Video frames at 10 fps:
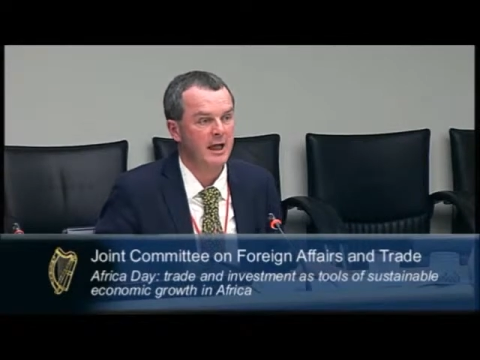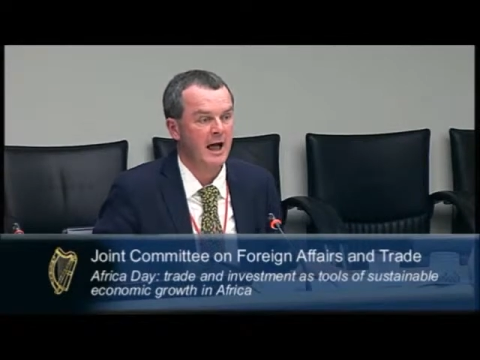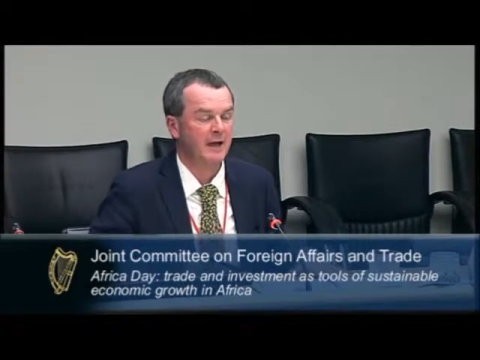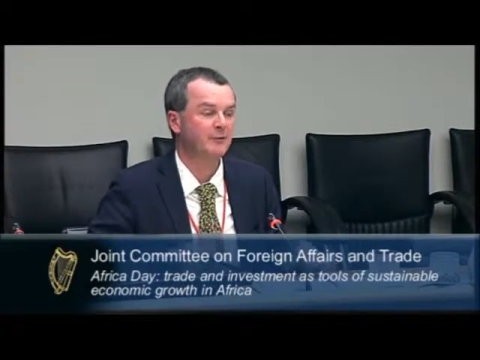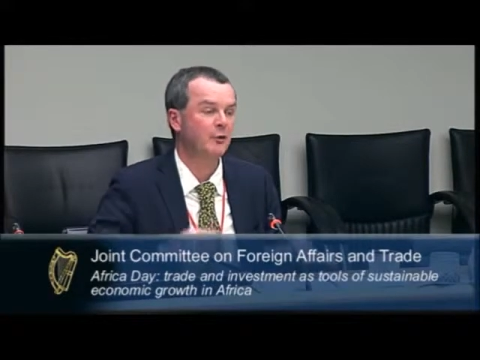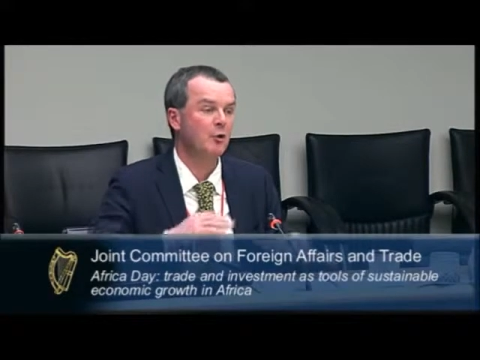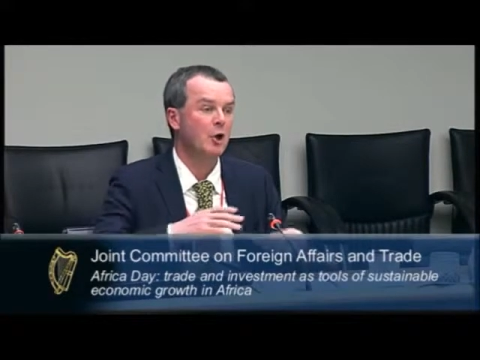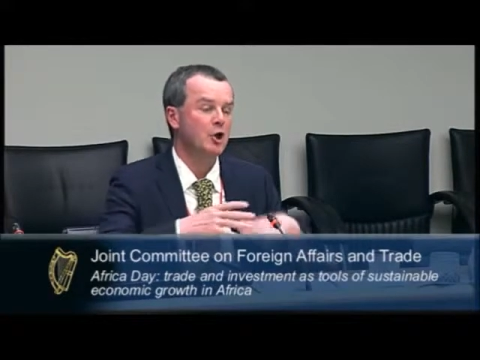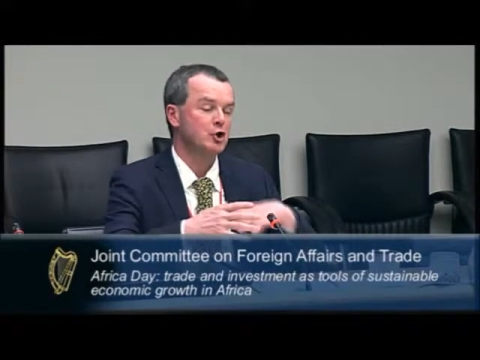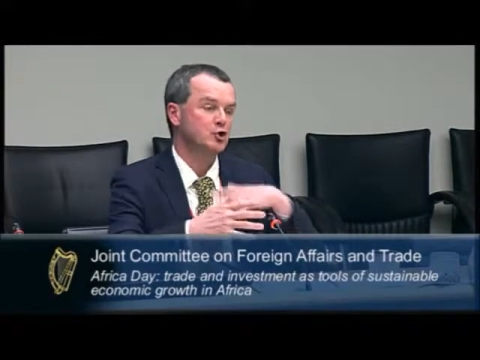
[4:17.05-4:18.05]
And so
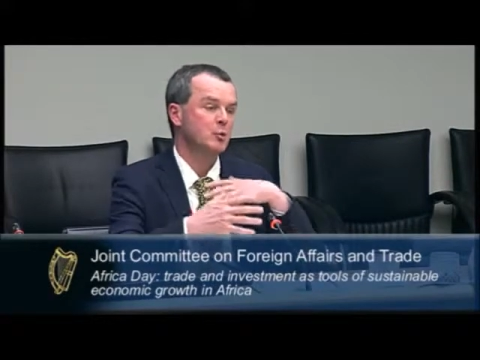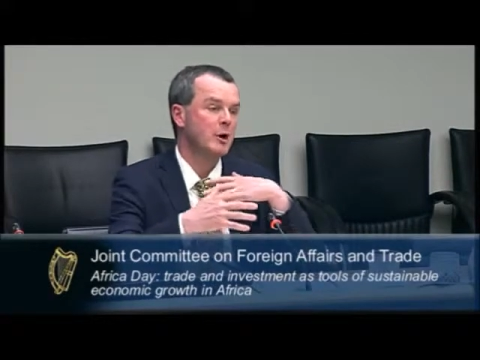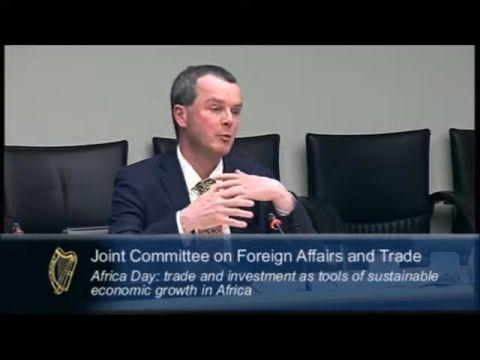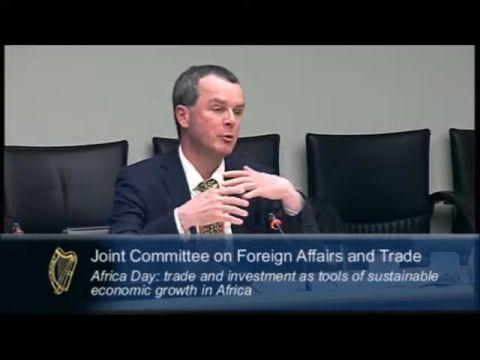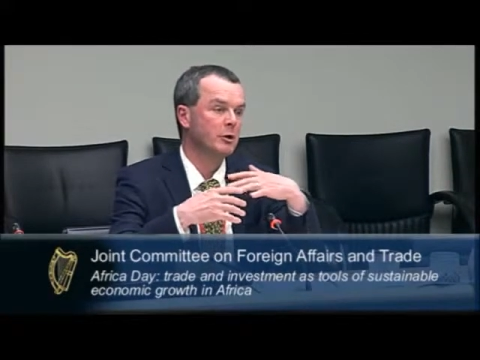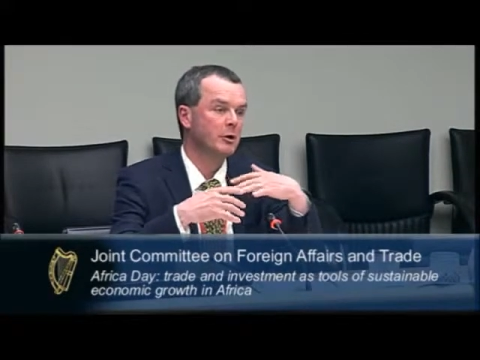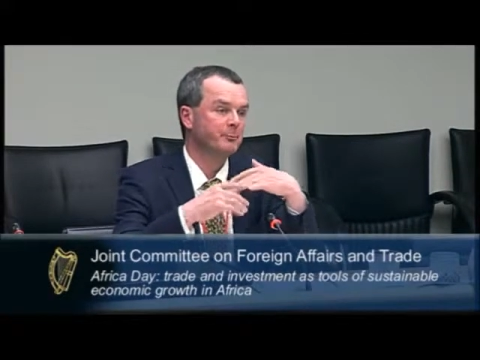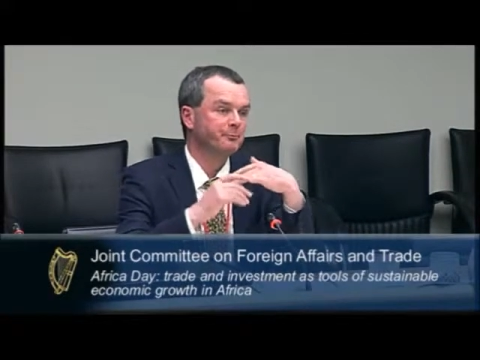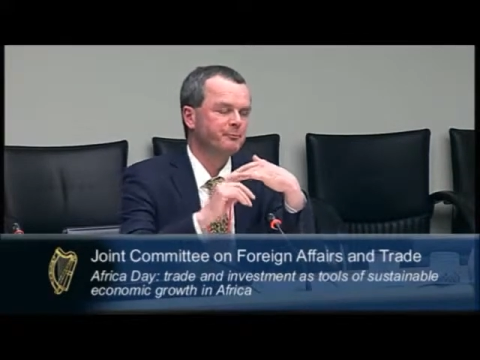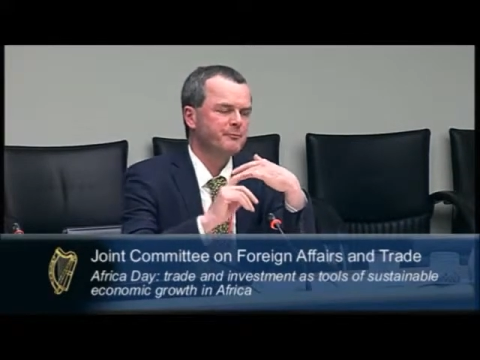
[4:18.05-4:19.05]
our work
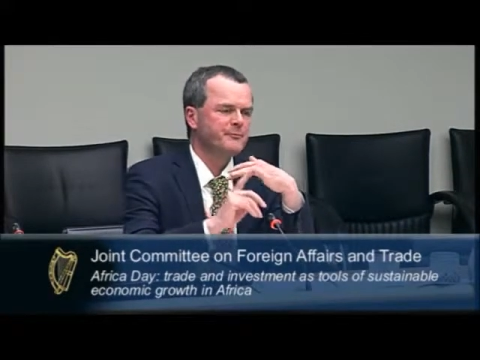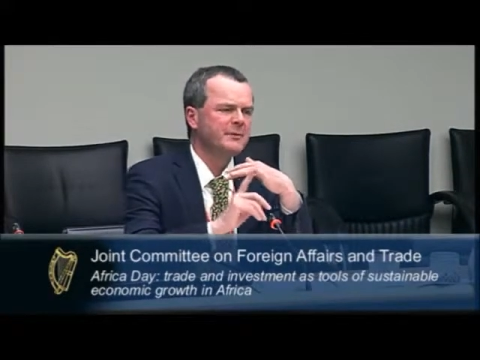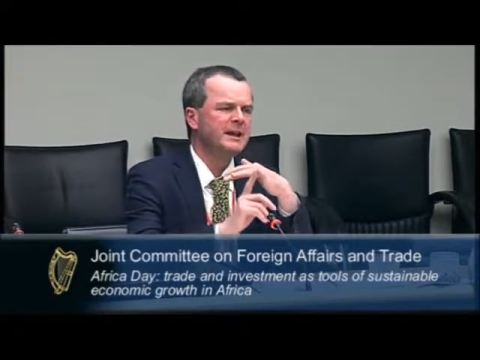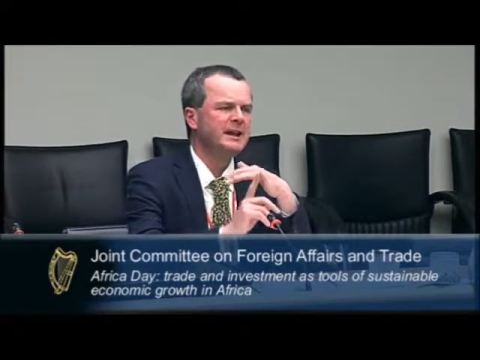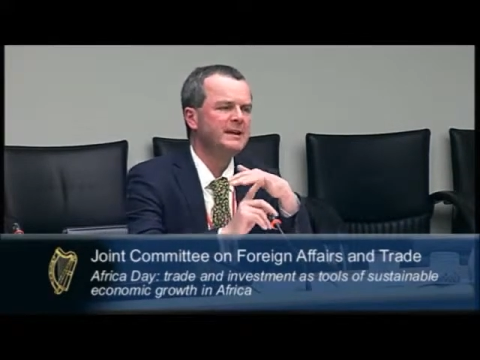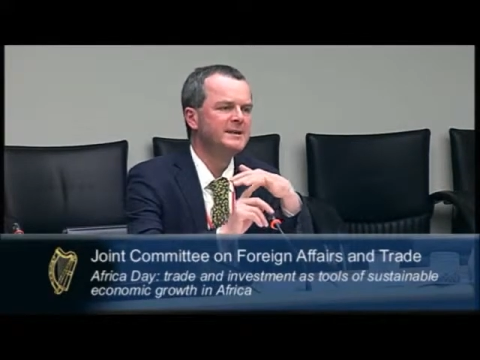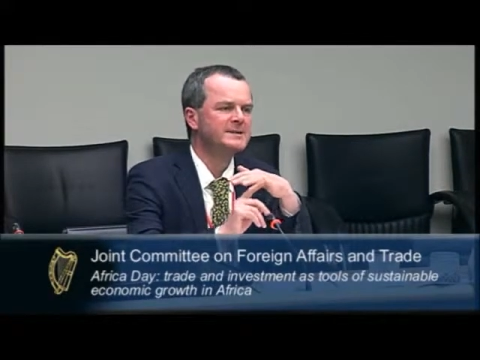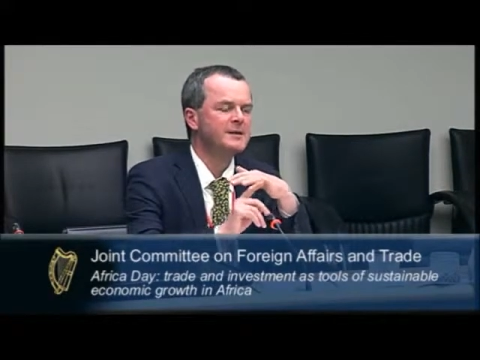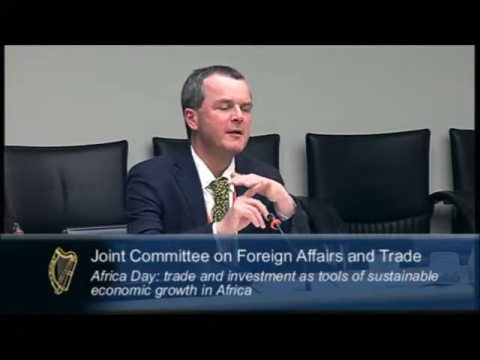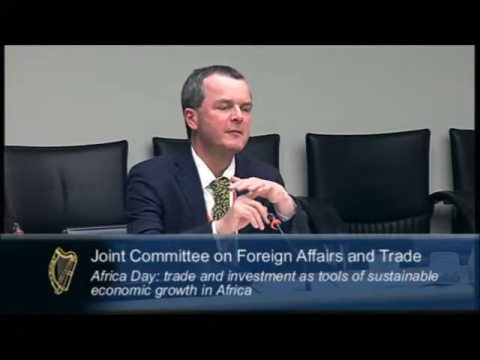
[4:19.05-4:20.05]

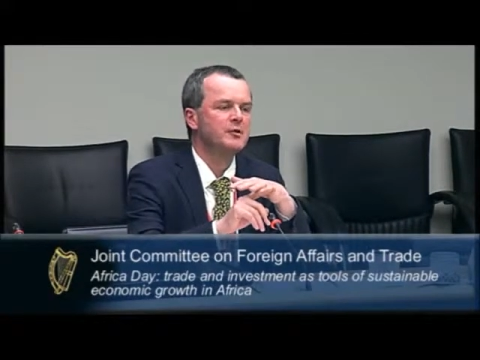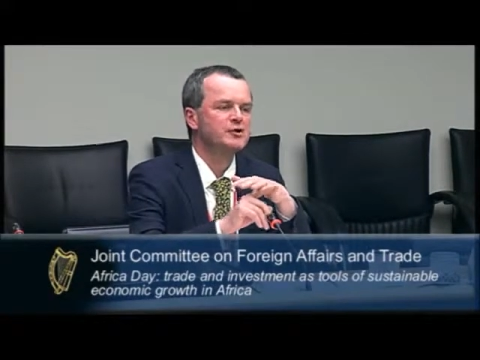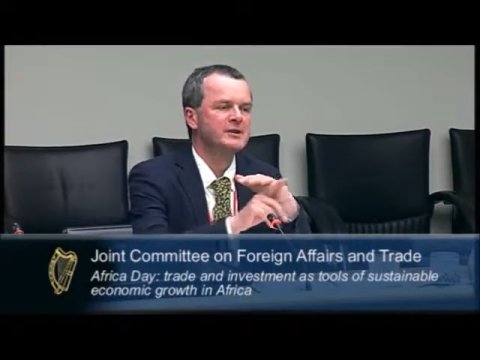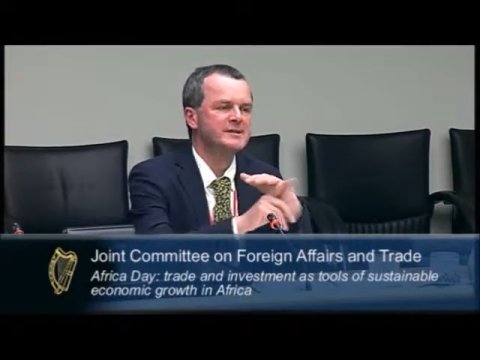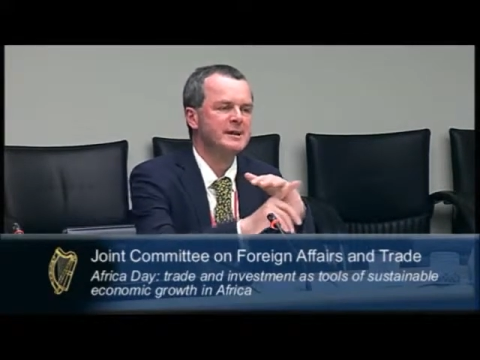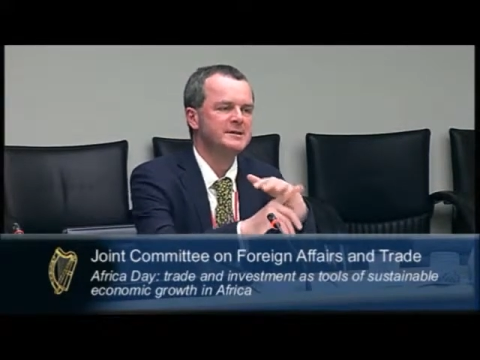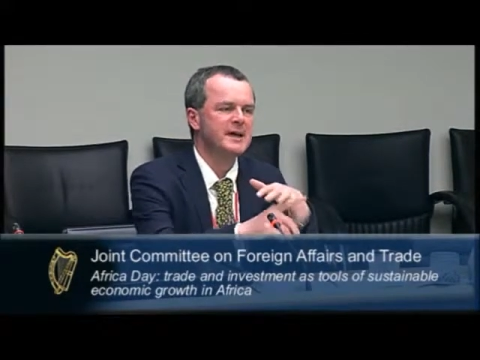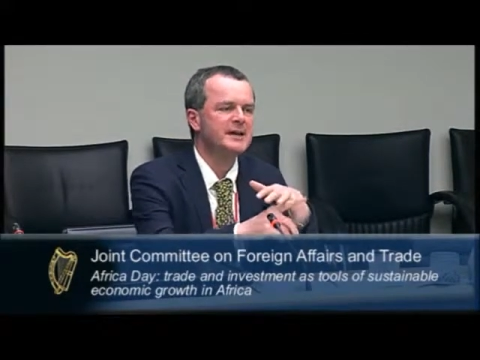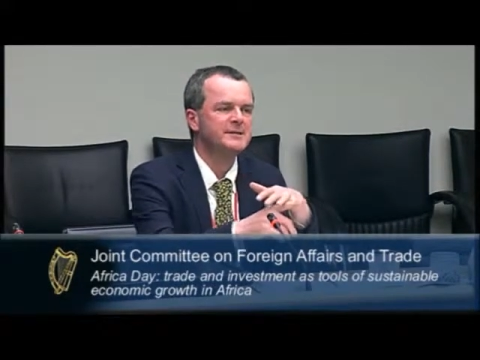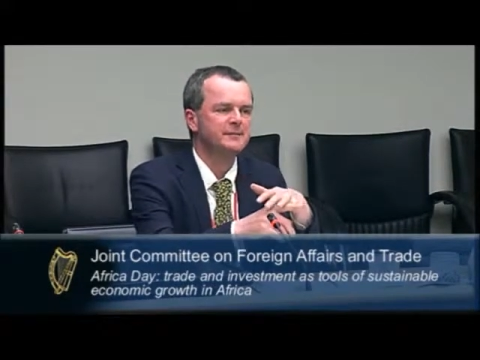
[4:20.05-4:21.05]
is, firstly,
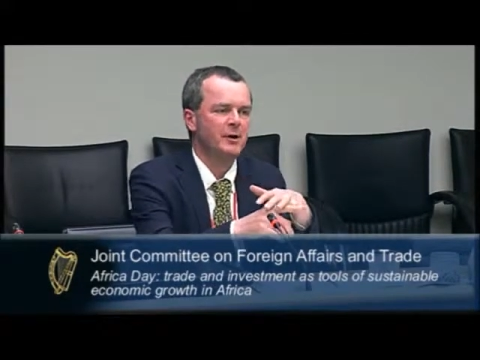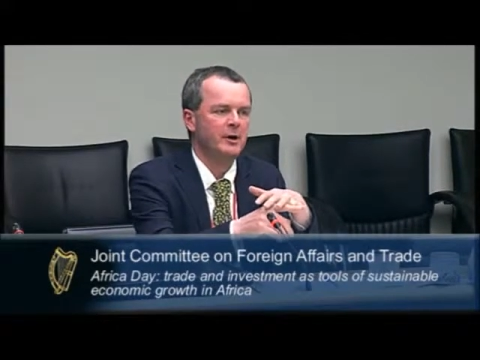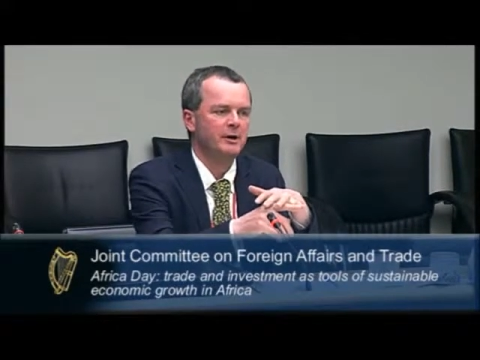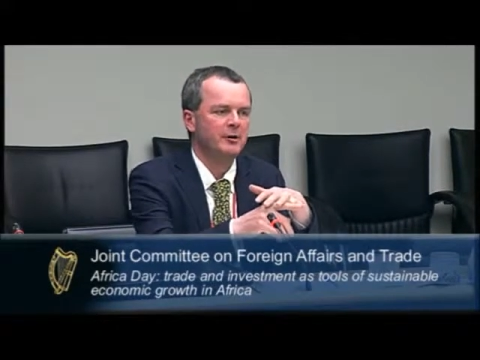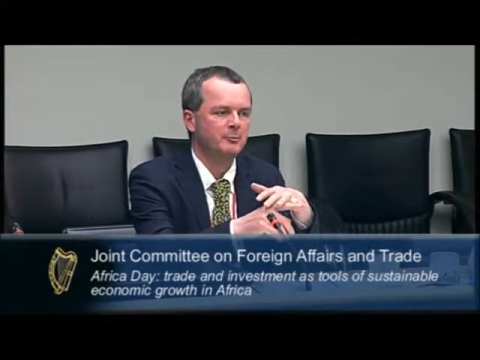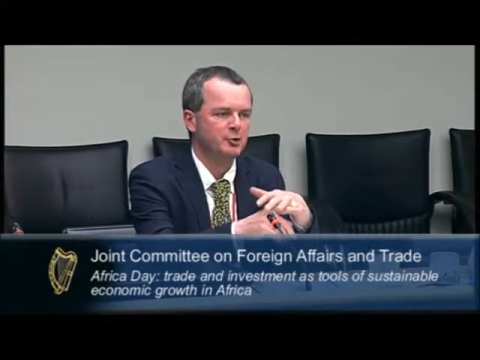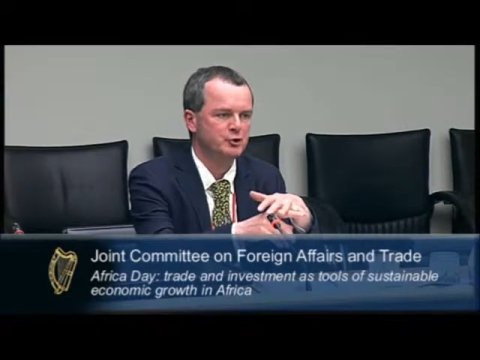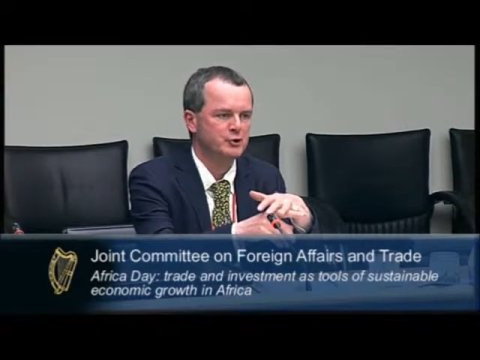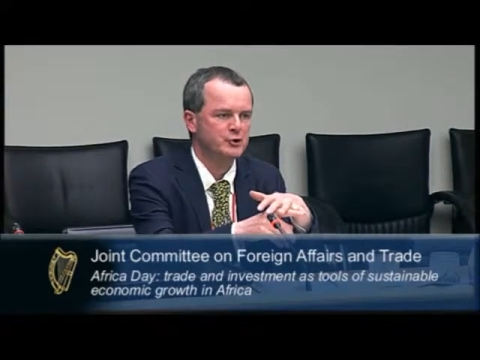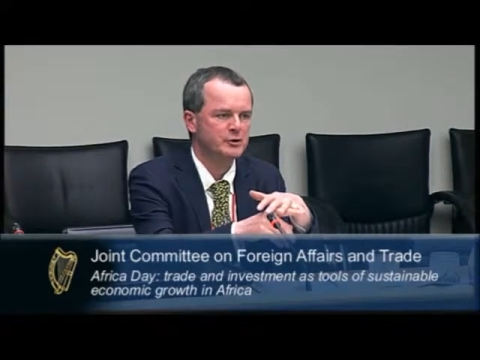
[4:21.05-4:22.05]
identifying
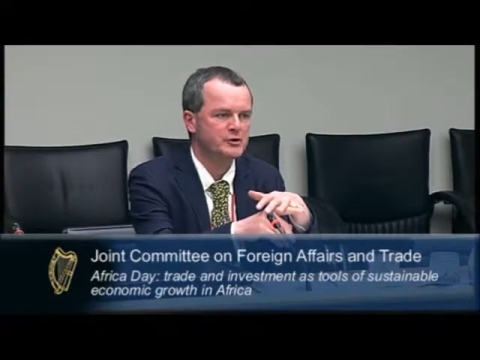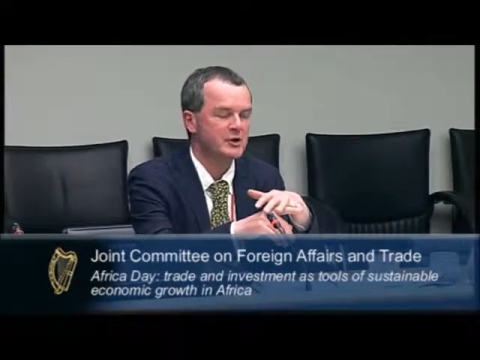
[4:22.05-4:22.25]
producers,